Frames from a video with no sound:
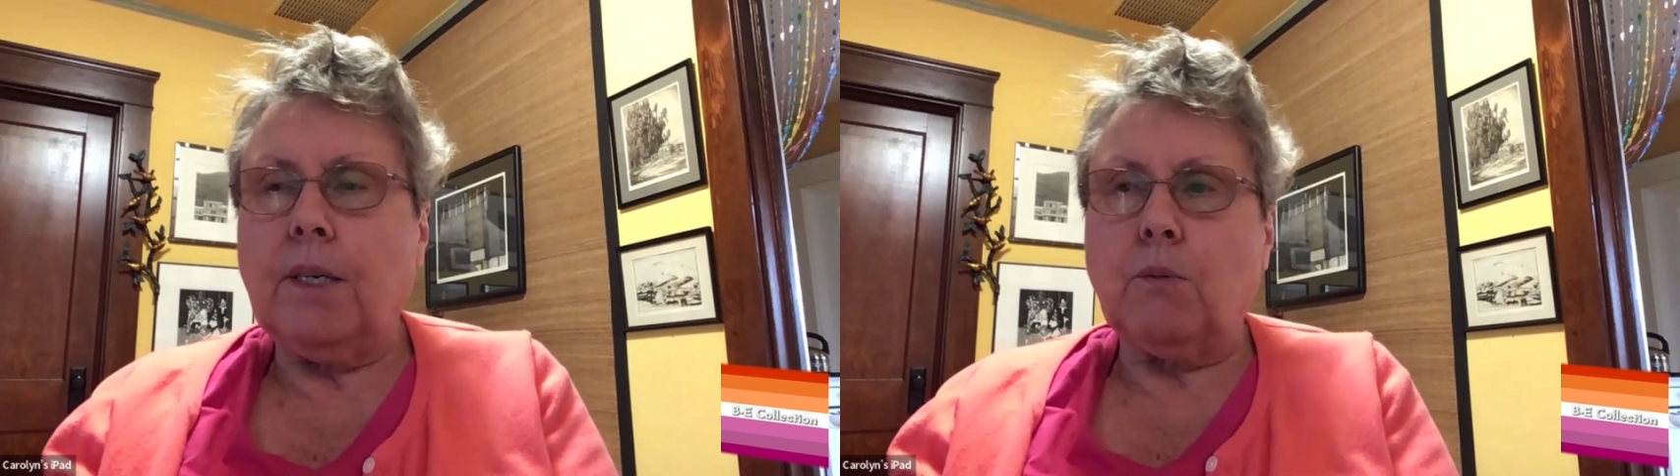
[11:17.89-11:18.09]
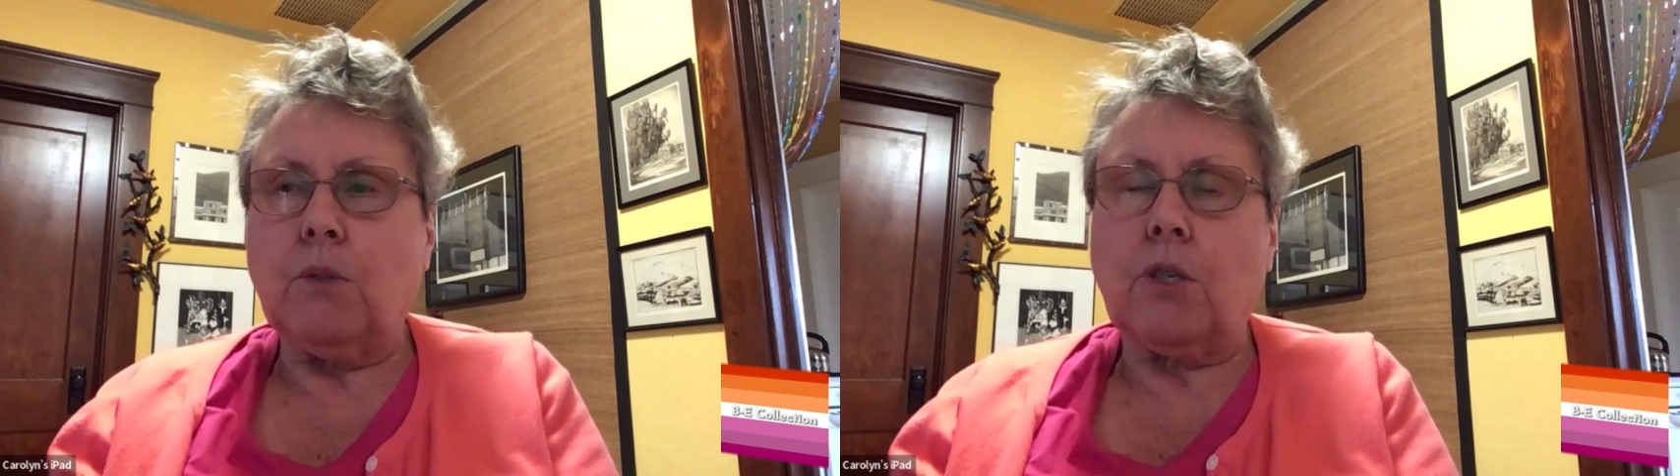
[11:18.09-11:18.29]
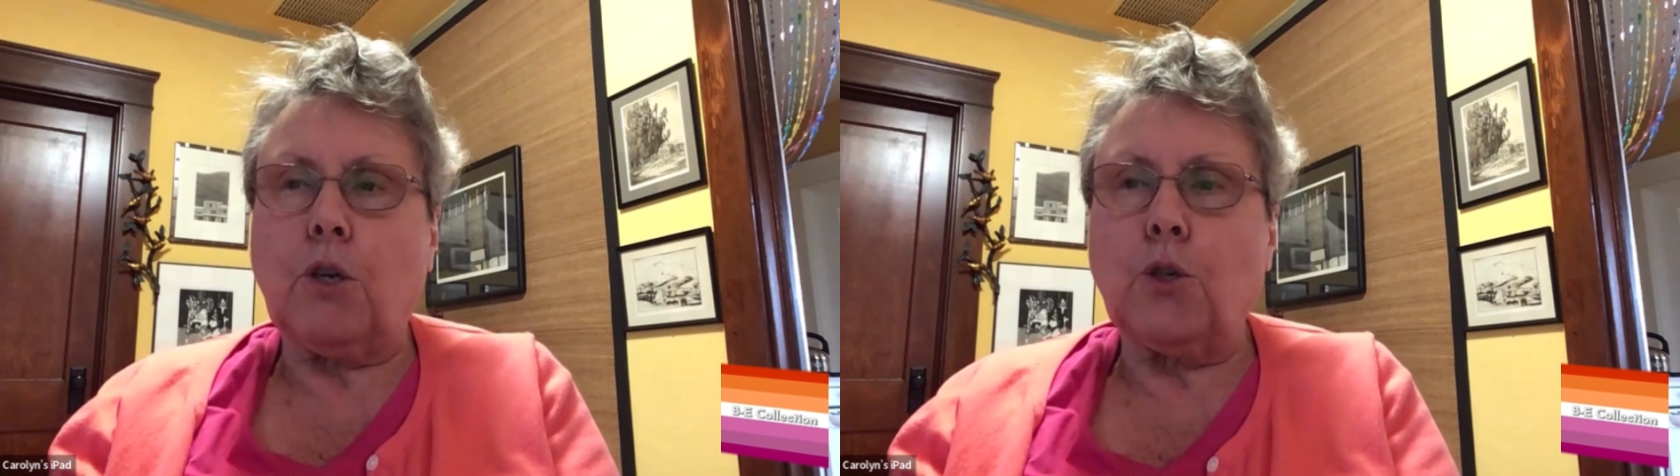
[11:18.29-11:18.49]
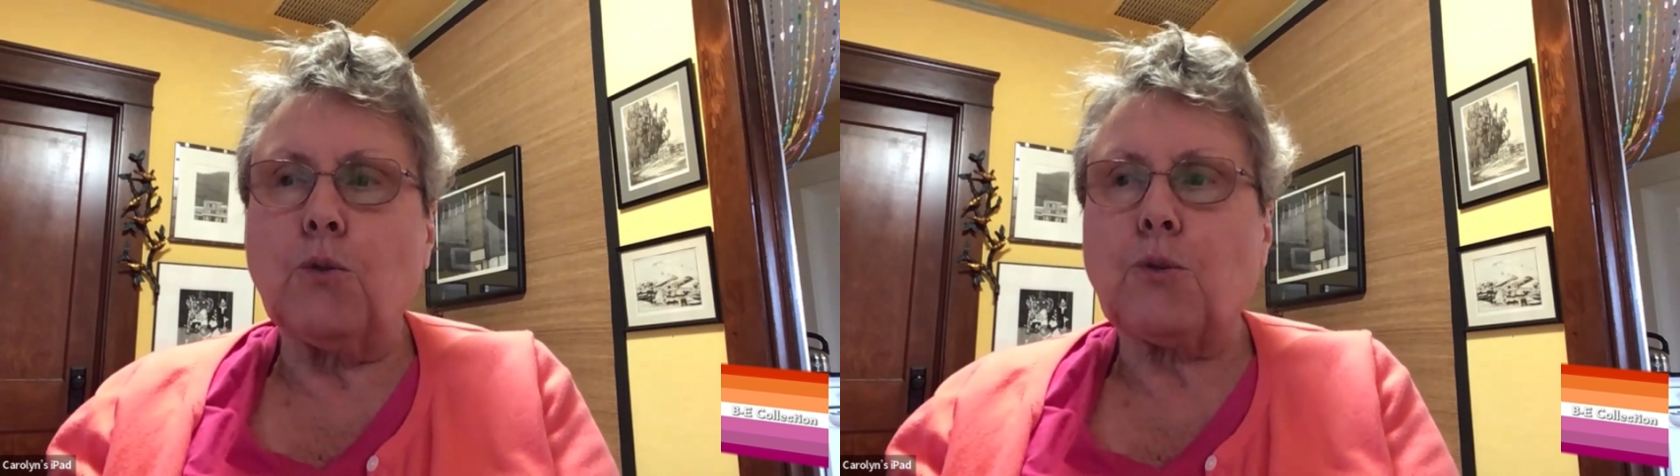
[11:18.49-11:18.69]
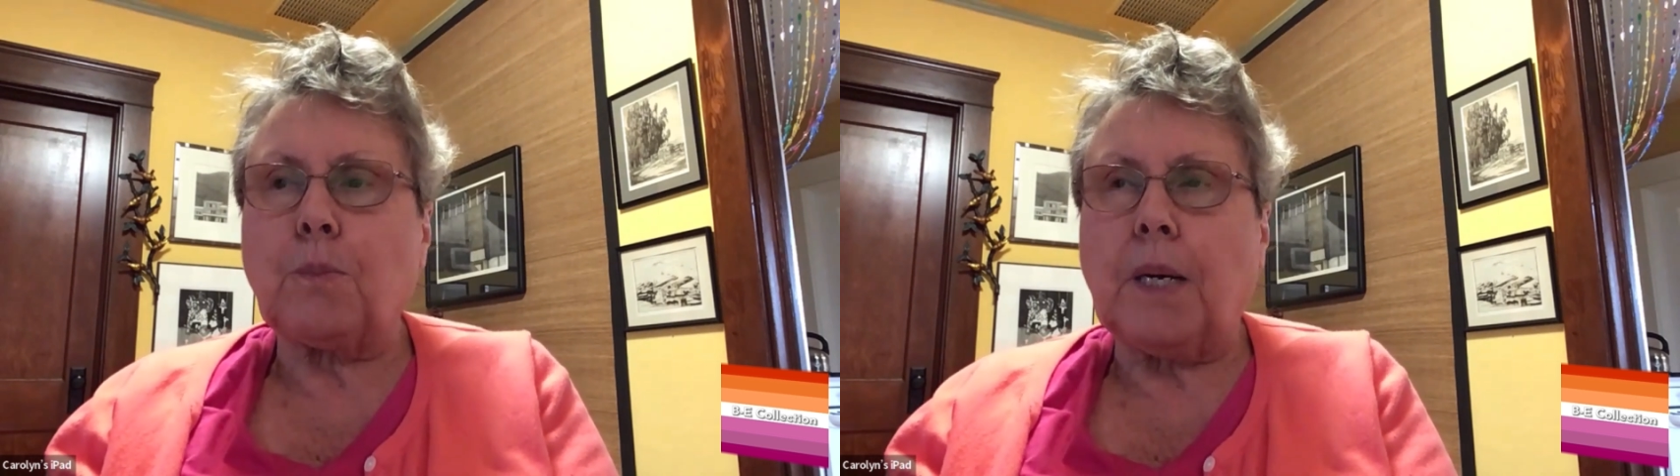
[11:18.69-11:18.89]
It was a
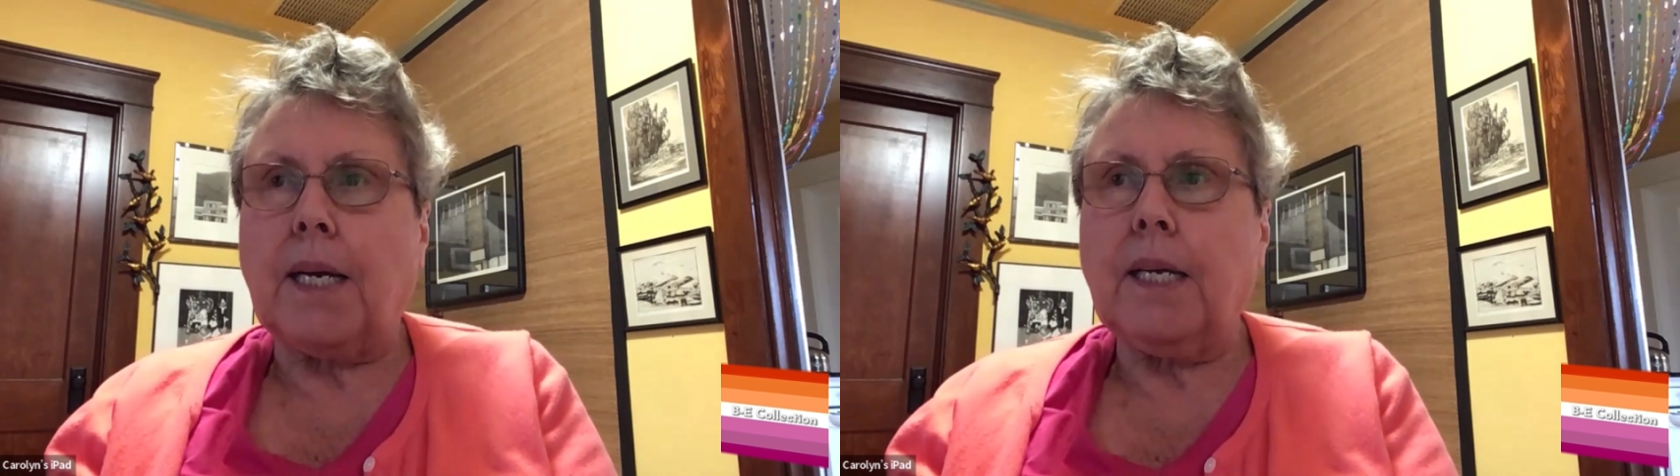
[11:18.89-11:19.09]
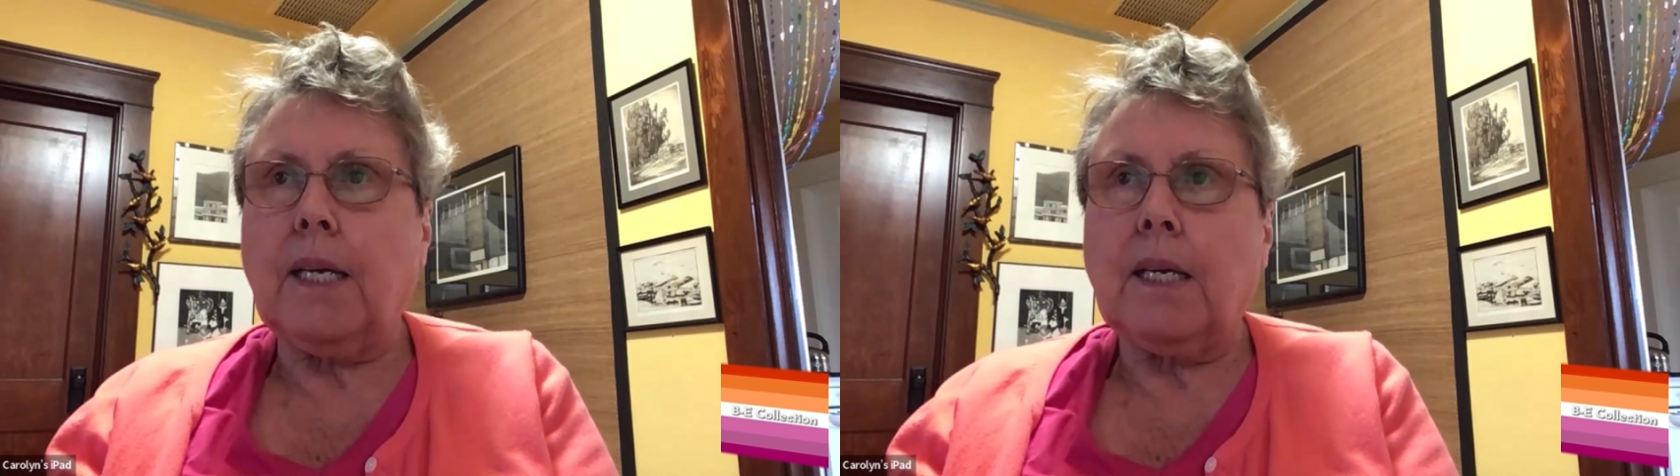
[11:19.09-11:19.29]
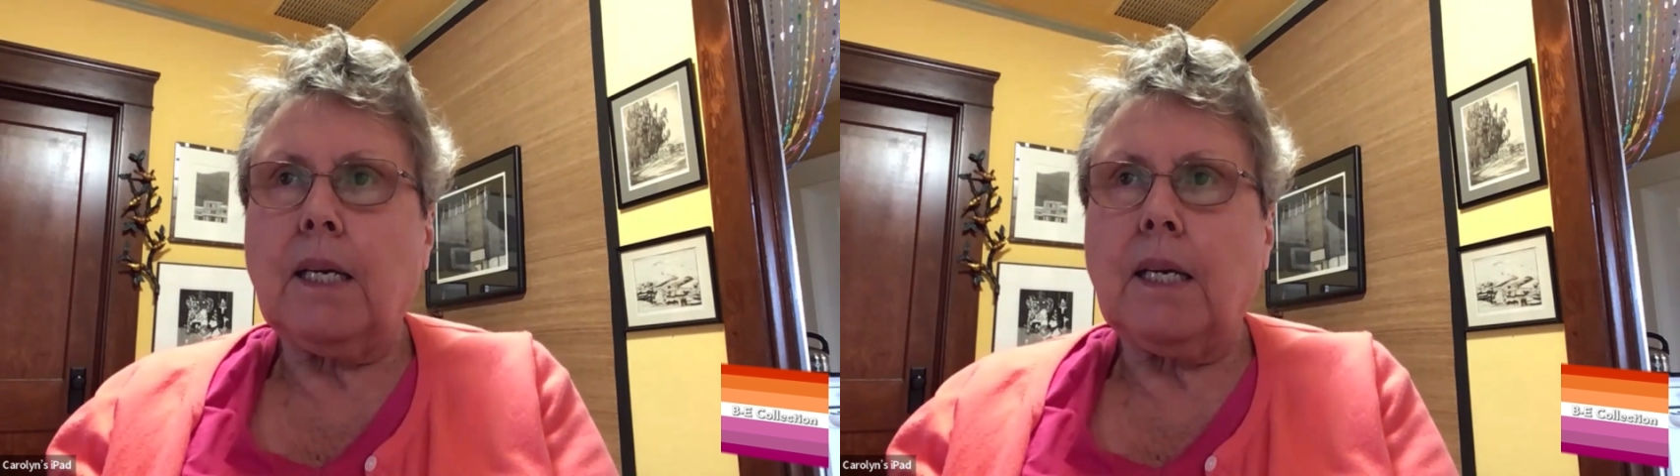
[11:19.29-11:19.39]
used bike.